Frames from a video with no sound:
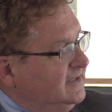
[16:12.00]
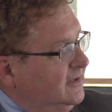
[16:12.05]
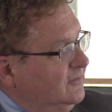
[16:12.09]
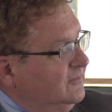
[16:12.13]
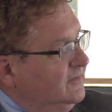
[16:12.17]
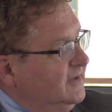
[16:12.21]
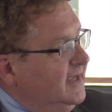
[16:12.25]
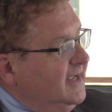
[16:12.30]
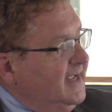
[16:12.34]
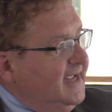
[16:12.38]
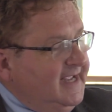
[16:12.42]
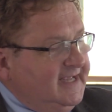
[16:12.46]

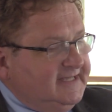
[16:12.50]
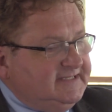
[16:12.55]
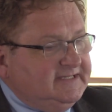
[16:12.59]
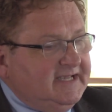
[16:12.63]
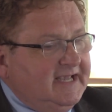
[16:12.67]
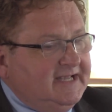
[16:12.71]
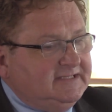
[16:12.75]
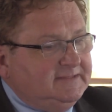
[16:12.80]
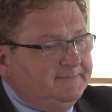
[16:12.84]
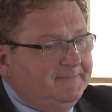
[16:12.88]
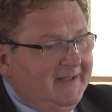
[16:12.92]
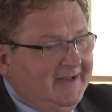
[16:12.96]
So
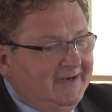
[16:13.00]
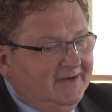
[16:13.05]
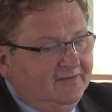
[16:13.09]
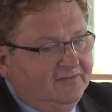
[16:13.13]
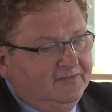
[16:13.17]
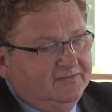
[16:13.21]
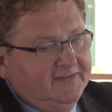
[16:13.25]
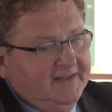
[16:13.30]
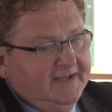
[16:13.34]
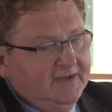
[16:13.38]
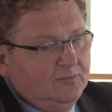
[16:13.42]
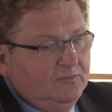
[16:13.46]
it's been a
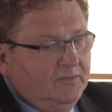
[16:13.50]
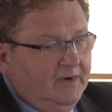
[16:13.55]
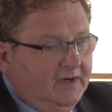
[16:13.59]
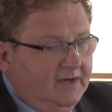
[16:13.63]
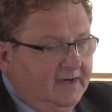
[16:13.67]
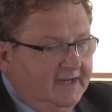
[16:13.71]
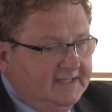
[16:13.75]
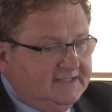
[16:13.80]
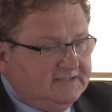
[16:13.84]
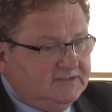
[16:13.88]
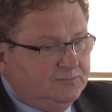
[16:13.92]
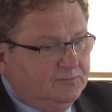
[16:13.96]
thing
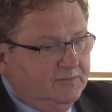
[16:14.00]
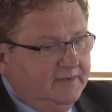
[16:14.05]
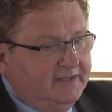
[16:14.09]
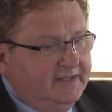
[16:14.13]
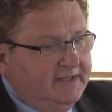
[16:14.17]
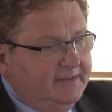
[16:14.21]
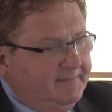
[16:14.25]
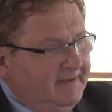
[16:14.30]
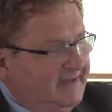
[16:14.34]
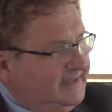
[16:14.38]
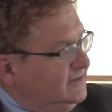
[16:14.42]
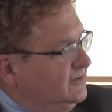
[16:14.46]
where it's
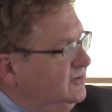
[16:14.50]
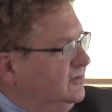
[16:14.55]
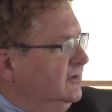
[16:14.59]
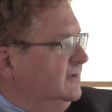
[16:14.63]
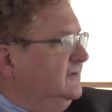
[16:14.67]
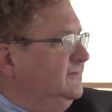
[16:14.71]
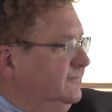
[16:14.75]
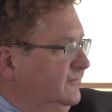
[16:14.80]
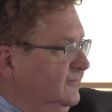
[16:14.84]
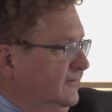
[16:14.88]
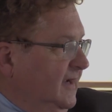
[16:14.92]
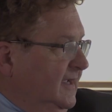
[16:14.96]
really been
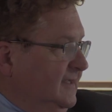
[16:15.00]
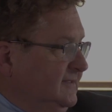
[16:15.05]
good for